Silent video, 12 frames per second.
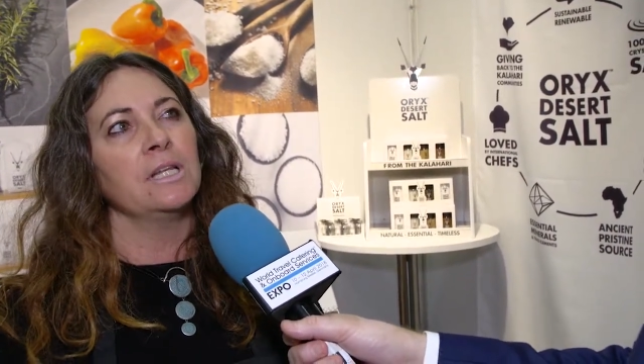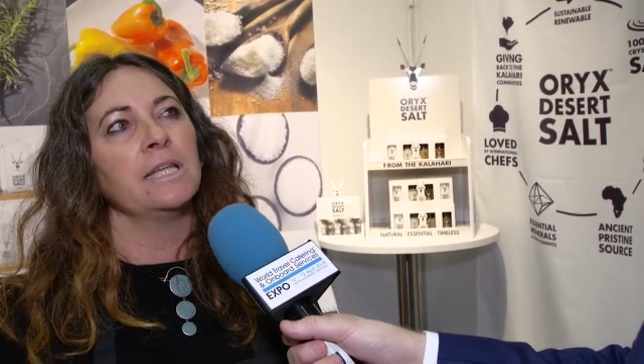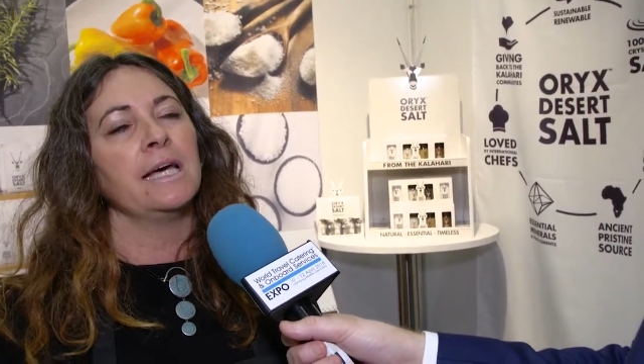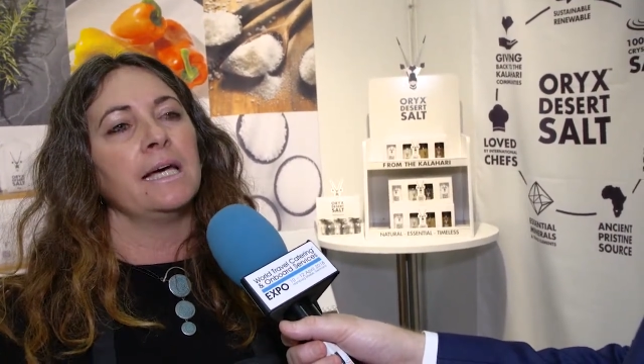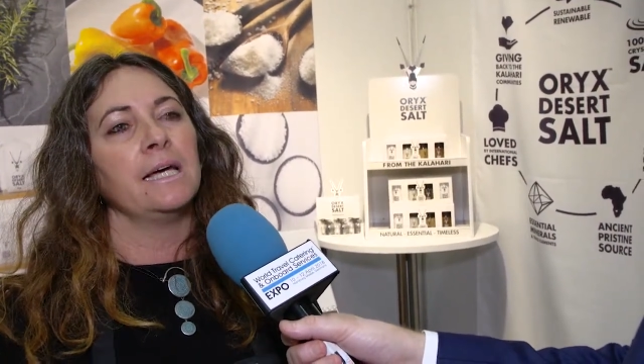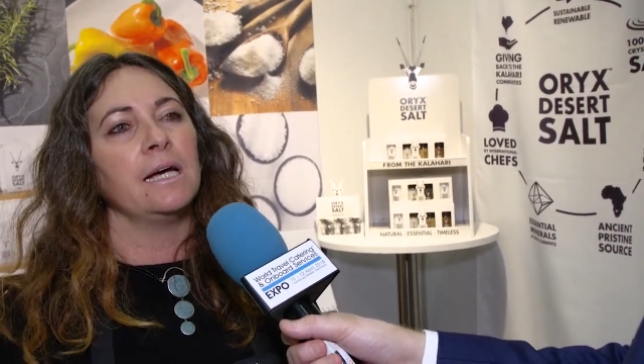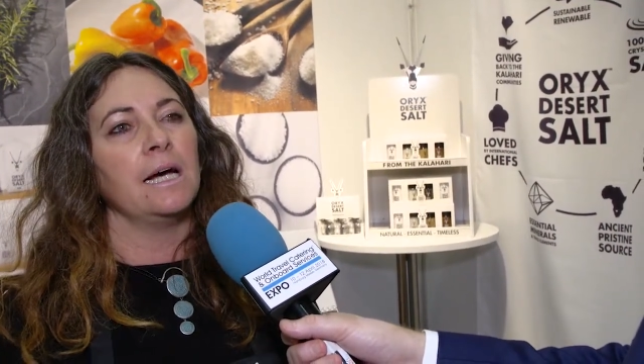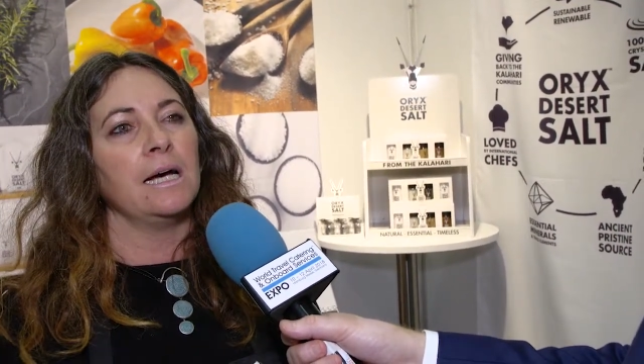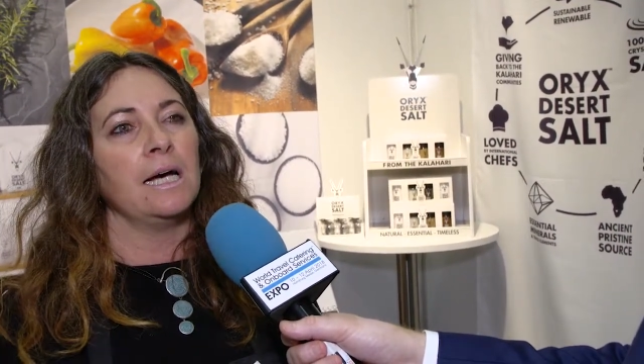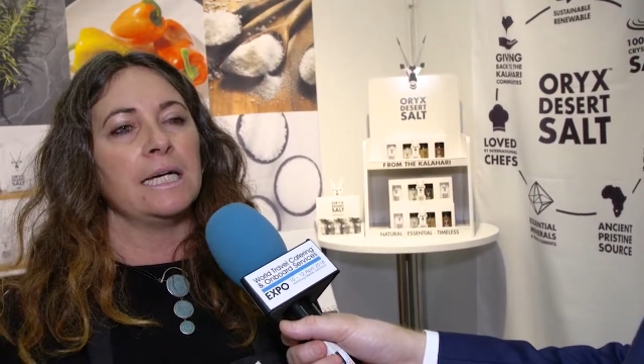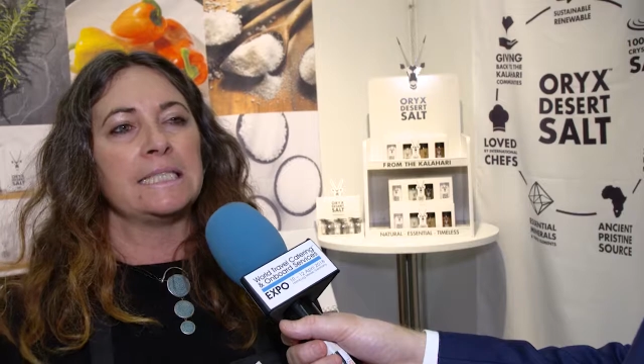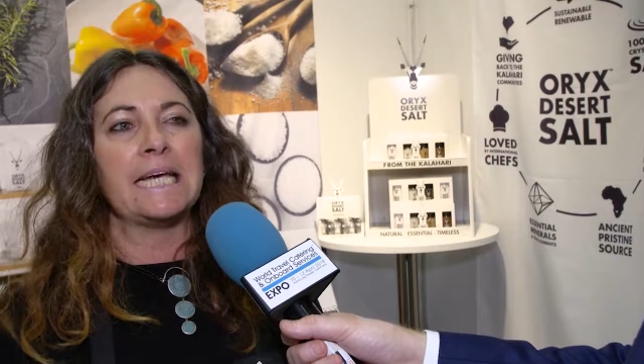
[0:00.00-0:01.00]
They
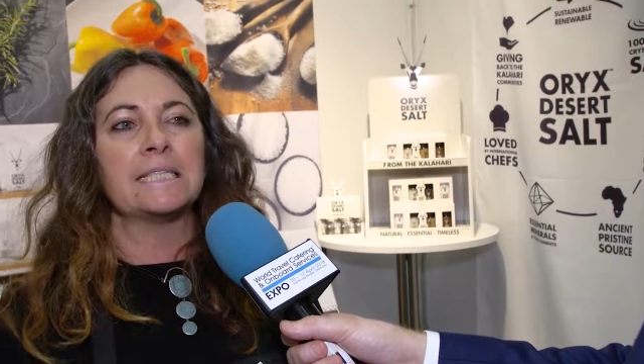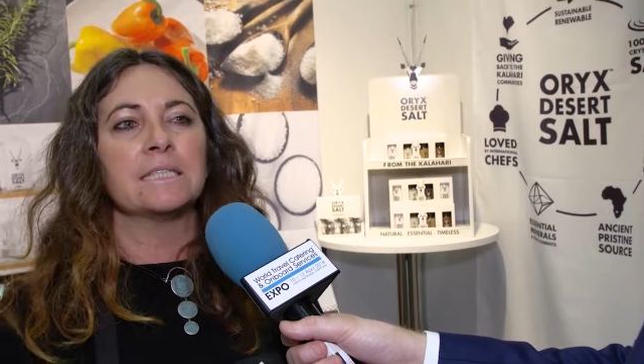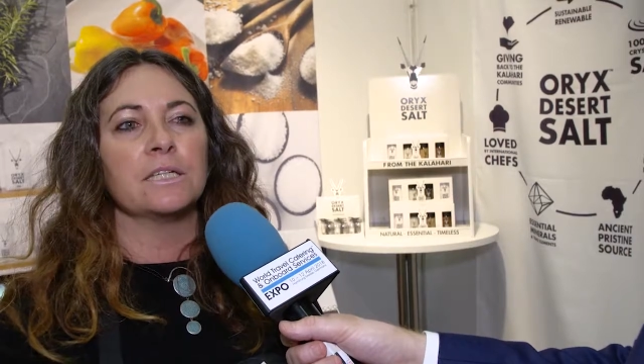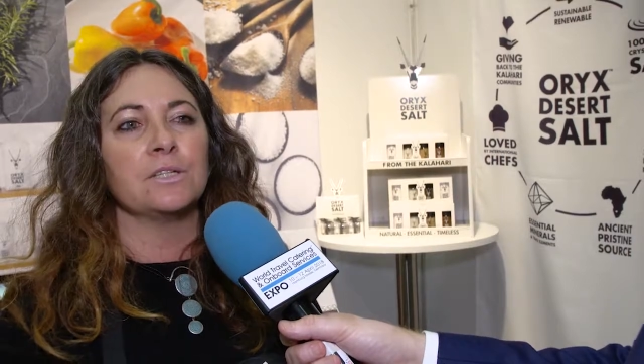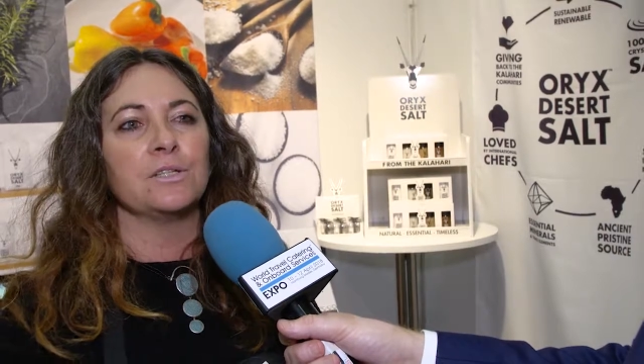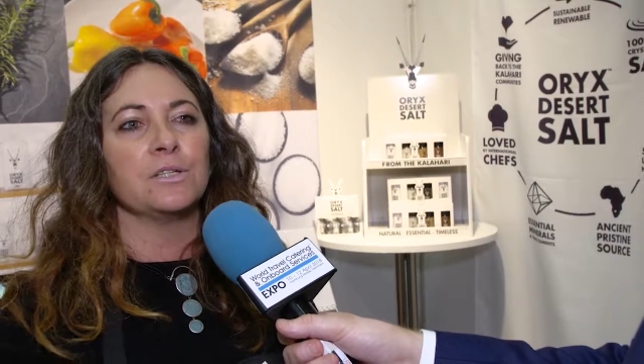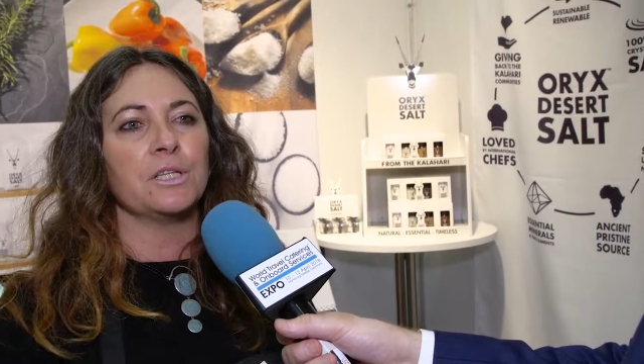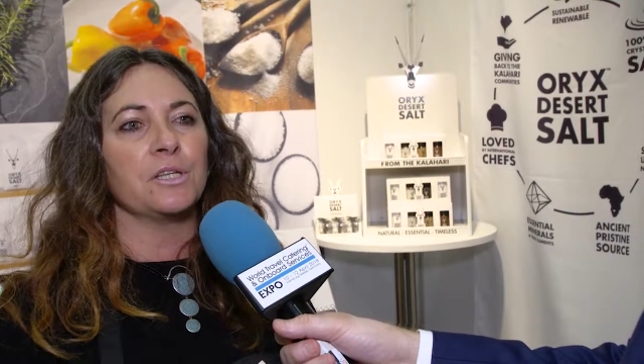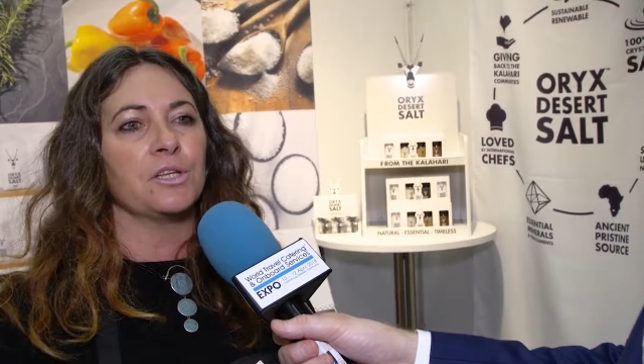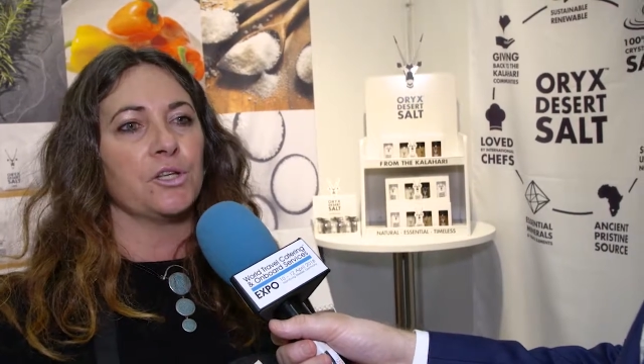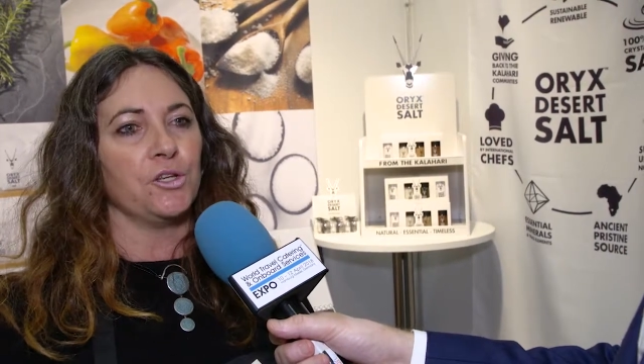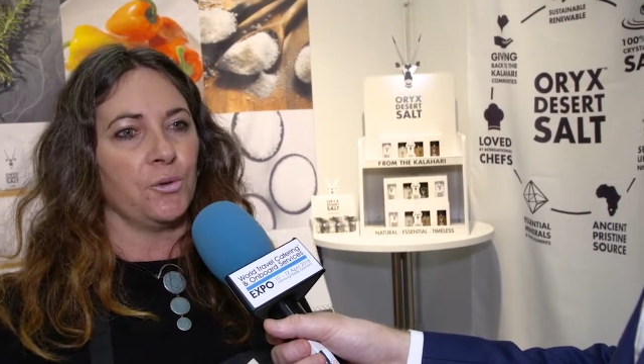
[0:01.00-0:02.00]
a test in
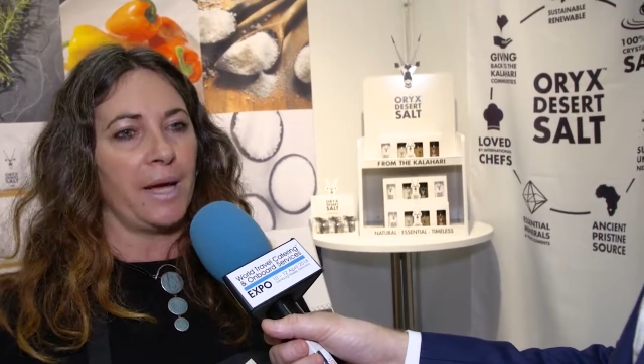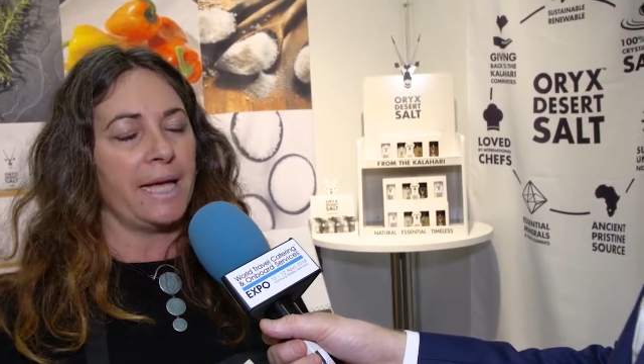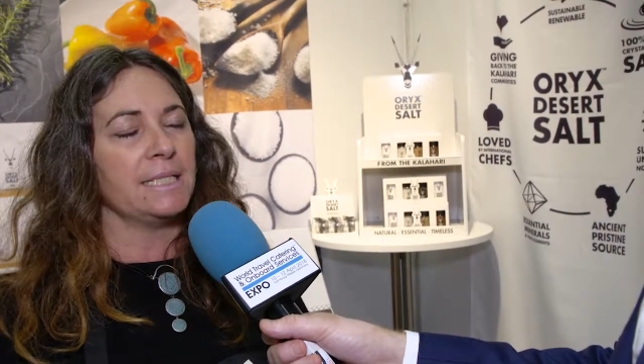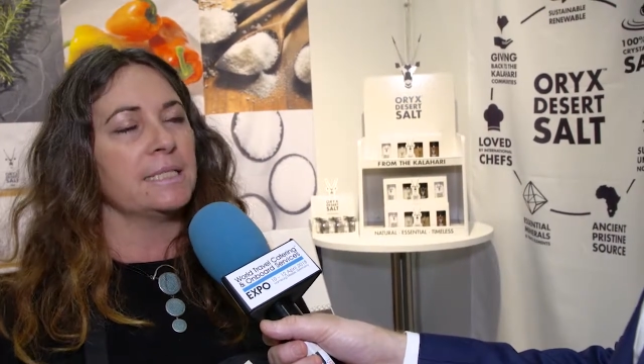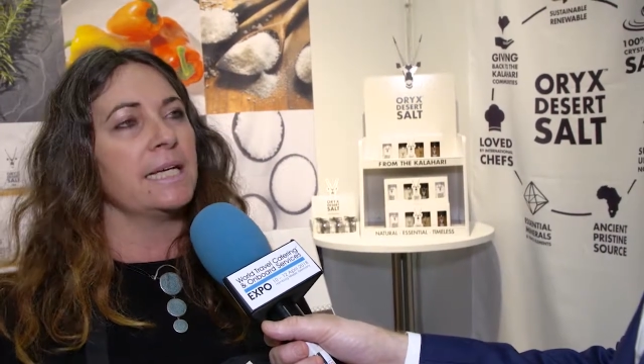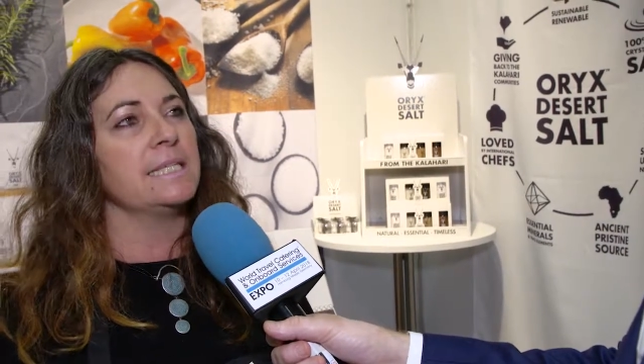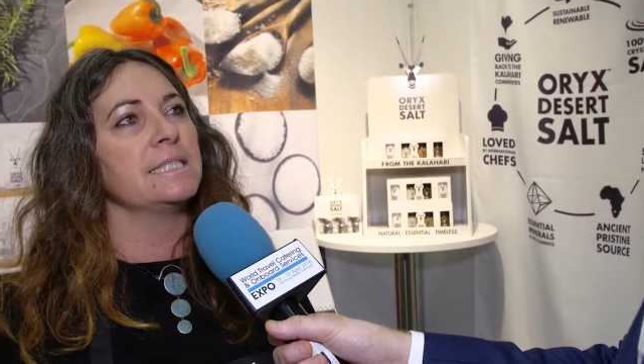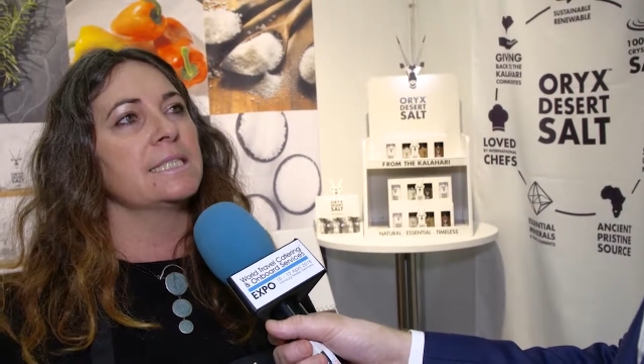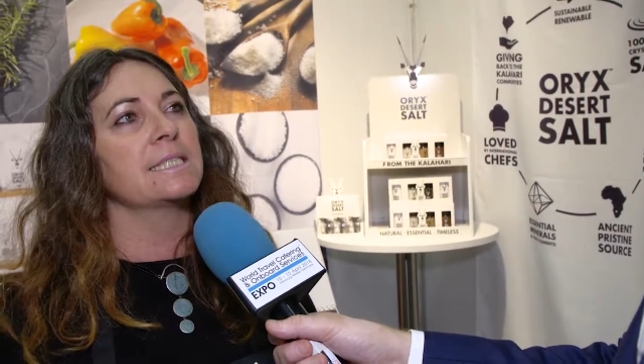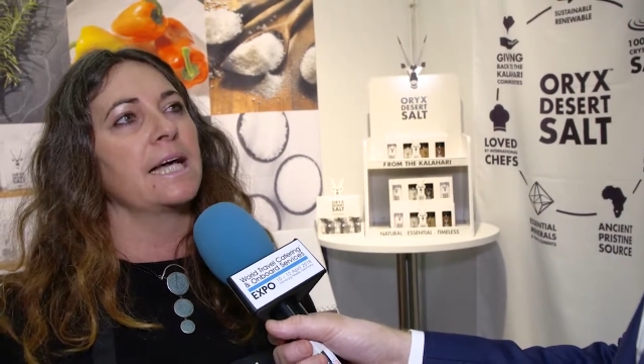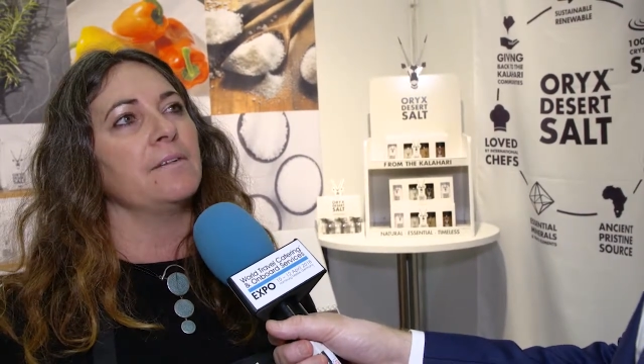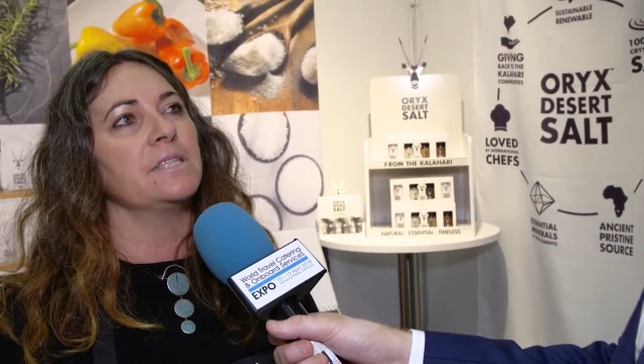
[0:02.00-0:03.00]
the US, they
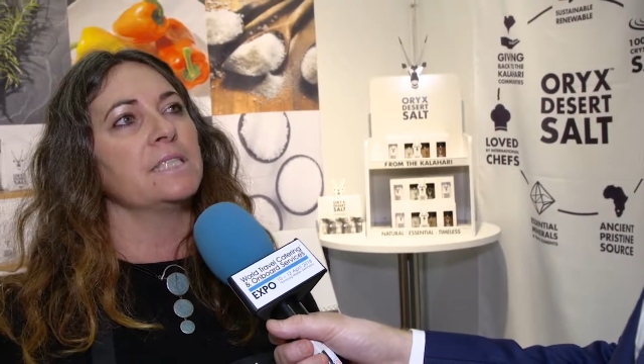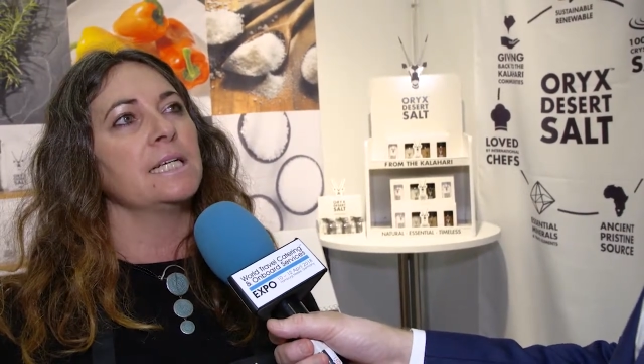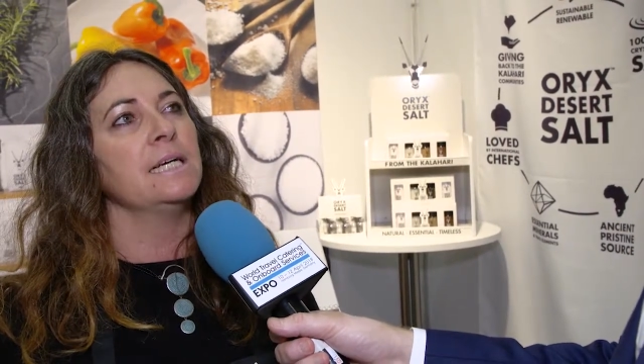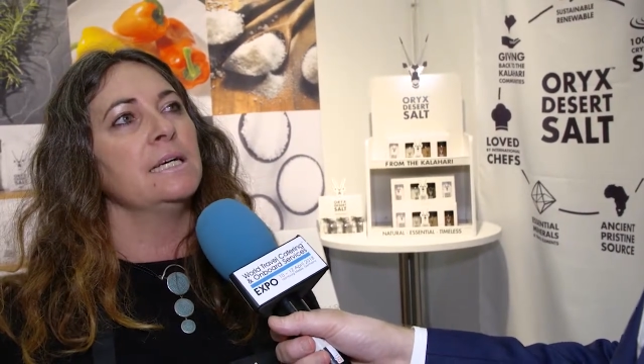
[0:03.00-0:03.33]
discovered